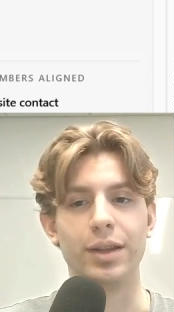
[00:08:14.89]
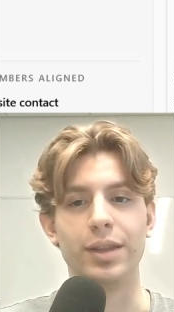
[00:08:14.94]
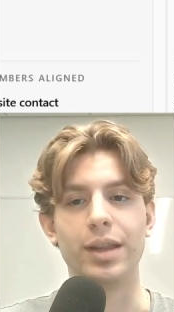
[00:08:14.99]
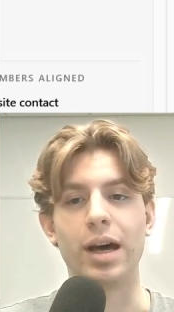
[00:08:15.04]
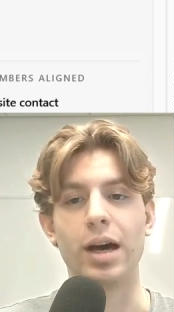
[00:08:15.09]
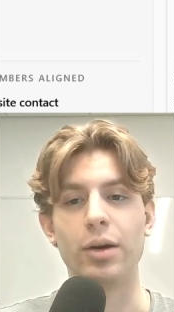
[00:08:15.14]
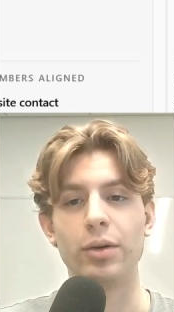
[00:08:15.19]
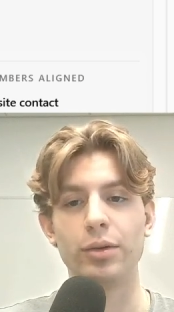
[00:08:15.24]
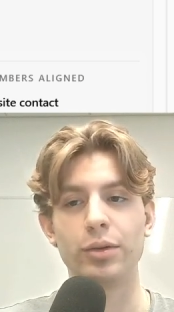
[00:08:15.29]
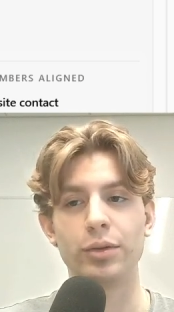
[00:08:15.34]

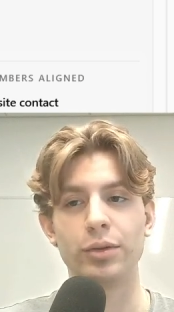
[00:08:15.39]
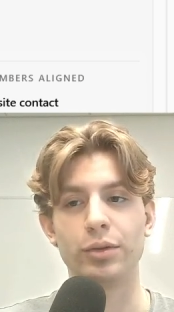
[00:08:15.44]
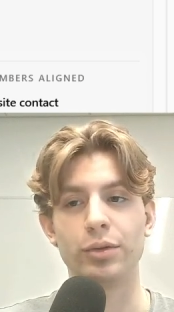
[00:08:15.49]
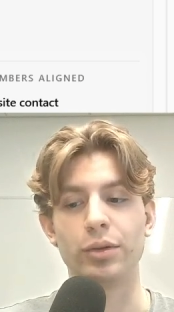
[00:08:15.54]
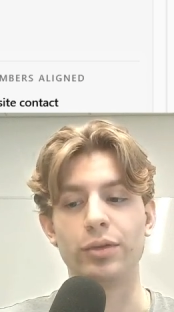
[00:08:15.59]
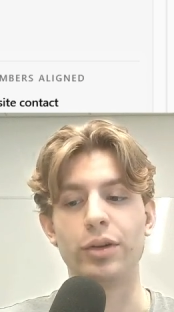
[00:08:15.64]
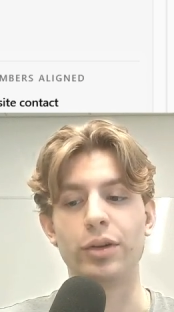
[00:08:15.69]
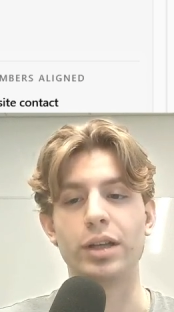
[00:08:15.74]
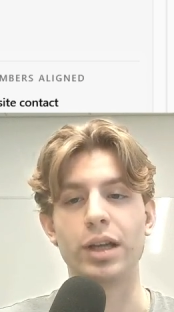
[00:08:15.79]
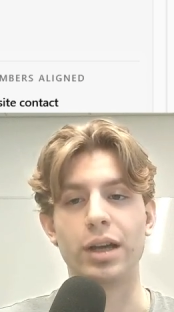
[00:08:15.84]
Now,
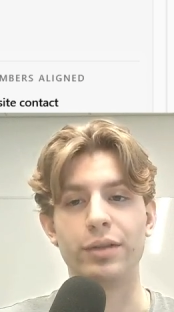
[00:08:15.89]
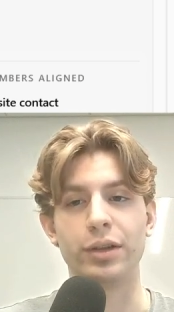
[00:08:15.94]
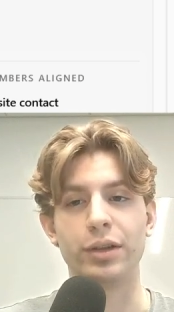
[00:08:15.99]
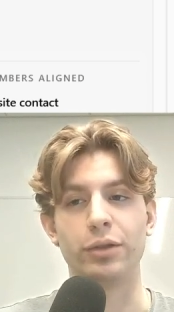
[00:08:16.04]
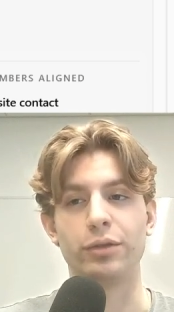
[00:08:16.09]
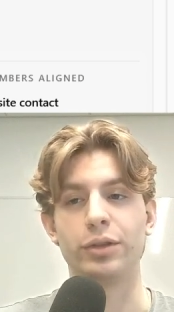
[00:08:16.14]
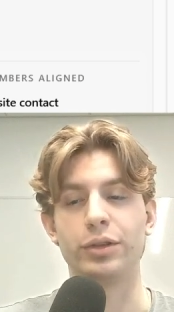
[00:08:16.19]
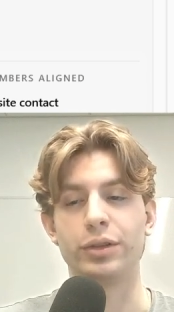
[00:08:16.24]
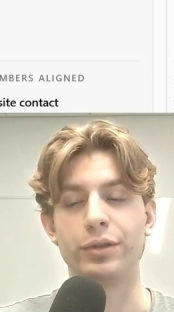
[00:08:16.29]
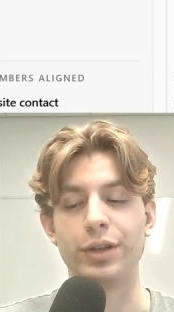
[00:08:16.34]
to avoid having a
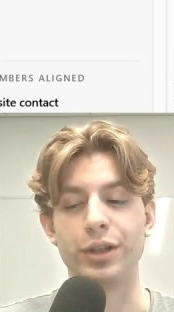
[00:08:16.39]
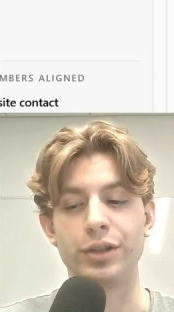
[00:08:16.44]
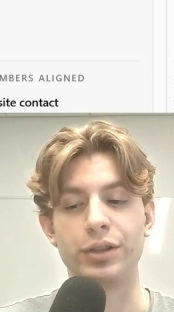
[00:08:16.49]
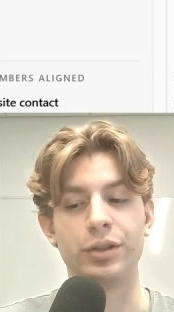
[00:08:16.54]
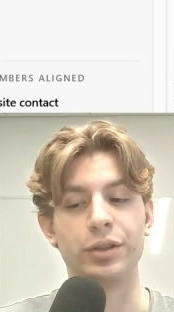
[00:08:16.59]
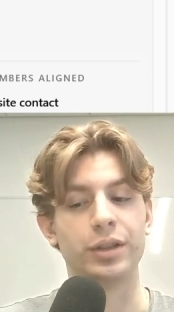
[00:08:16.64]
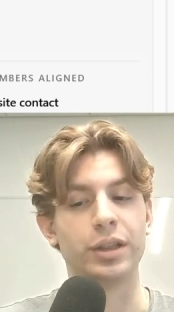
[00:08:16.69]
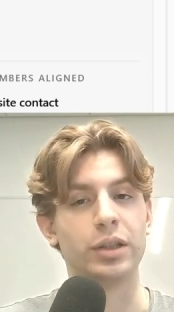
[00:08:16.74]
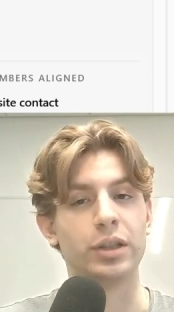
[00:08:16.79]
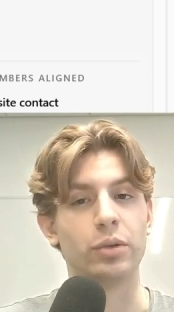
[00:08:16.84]
reservation
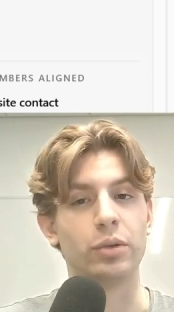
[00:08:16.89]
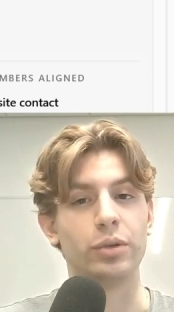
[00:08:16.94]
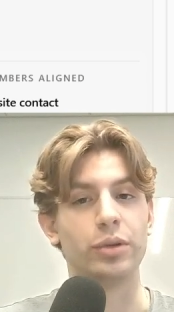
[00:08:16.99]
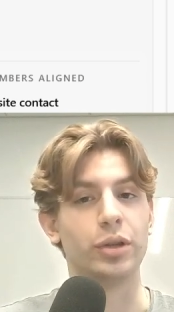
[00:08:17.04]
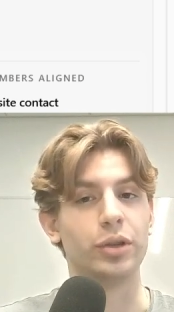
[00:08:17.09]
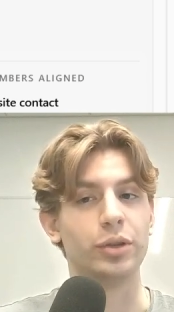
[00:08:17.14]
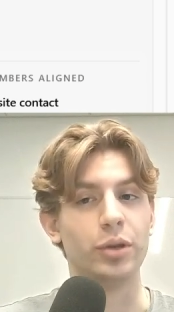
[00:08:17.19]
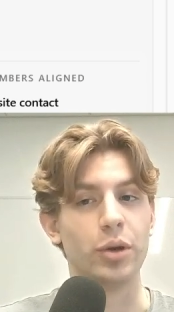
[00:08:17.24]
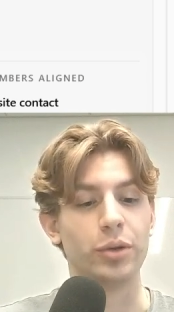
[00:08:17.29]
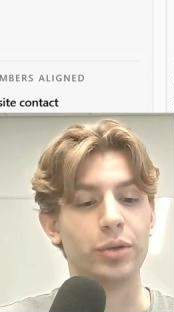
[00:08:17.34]
that I will not
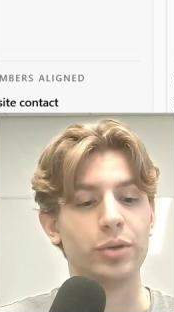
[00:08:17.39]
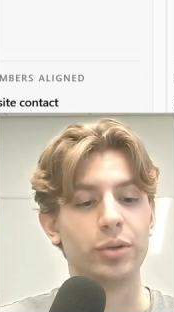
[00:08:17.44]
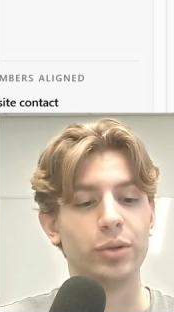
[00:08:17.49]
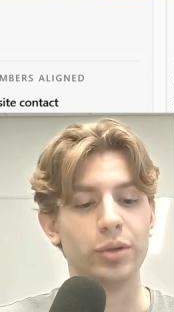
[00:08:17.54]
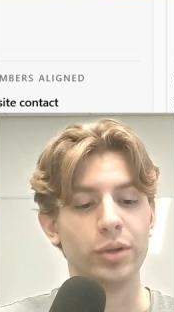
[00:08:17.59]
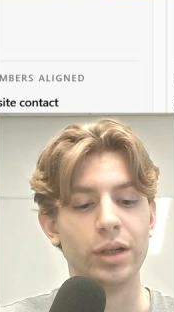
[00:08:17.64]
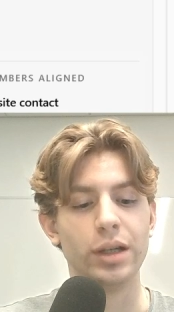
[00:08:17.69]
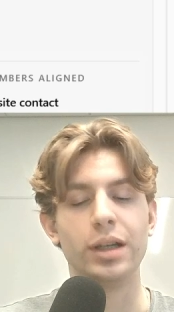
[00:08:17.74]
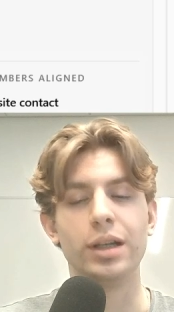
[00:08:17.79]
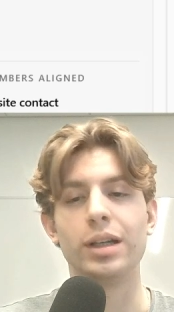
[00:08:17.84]
go to,
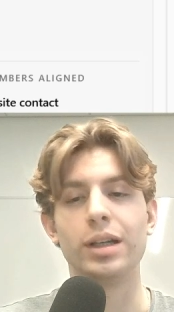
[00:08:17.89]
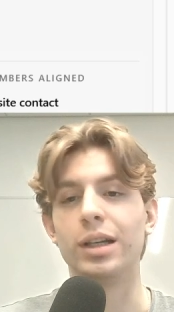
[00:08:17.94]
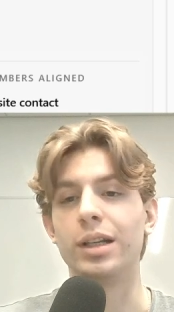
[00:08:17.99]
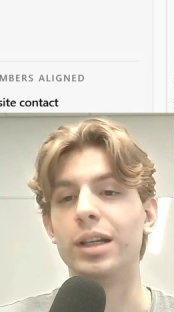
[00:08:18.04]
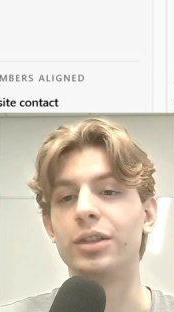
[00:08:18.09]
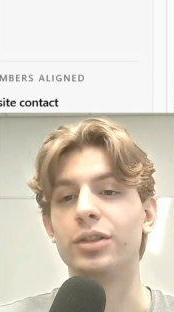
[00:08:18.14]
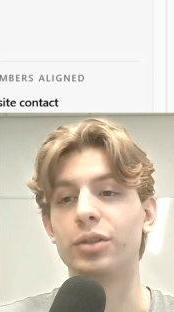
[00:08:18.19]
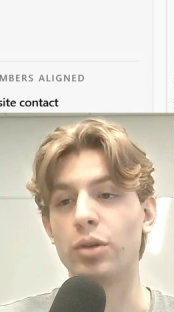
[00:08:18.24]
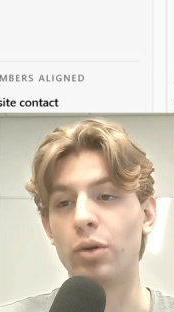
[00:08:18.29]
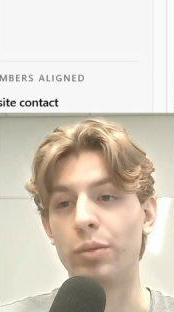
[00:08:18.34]
let's
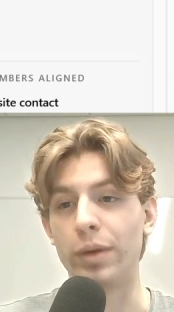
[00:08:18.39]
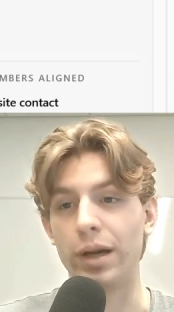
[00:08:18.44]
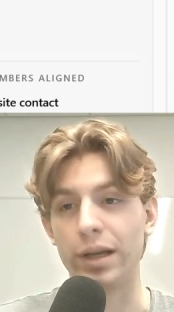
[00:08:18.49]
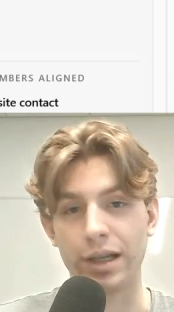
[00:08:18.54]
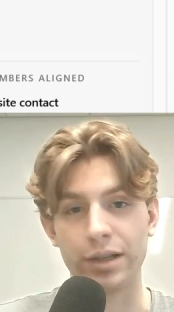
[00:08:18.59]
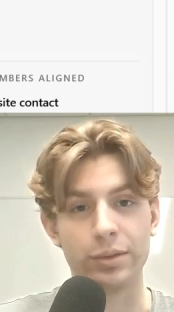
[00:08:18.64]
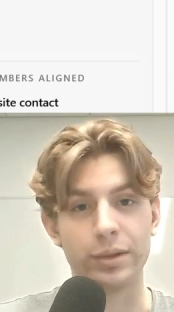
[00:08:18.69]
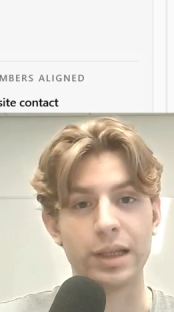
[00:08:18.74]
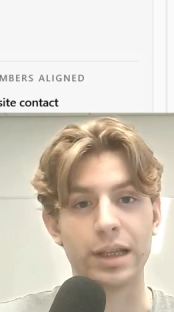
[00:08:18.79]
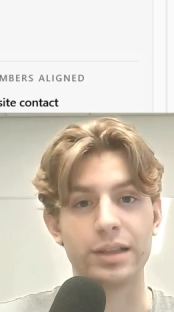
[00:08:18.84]
call Maya to
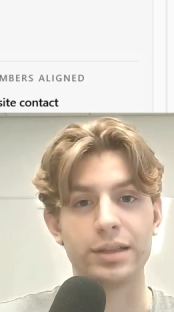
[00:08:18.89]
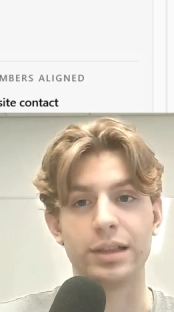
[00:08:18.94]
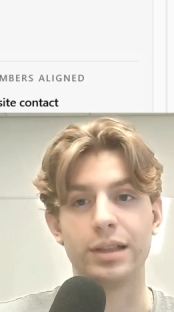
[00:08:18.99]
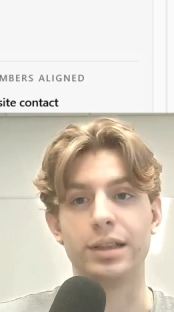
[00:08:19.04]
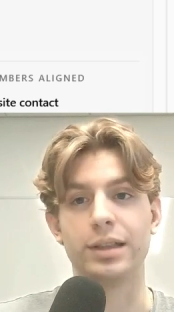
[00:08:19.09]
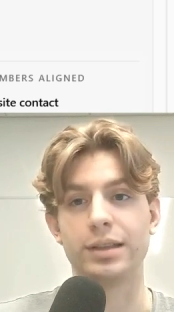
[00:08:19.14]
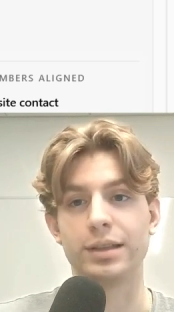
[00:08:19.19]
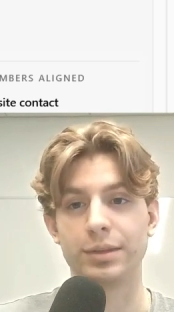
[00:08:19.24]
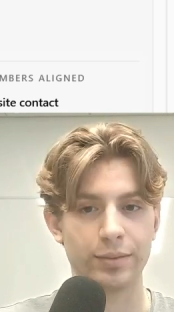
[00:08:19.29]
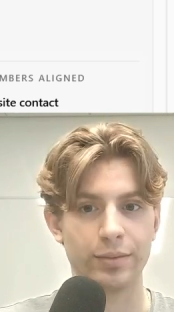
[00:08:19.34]
cancel
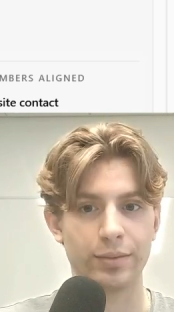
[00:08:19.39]
it.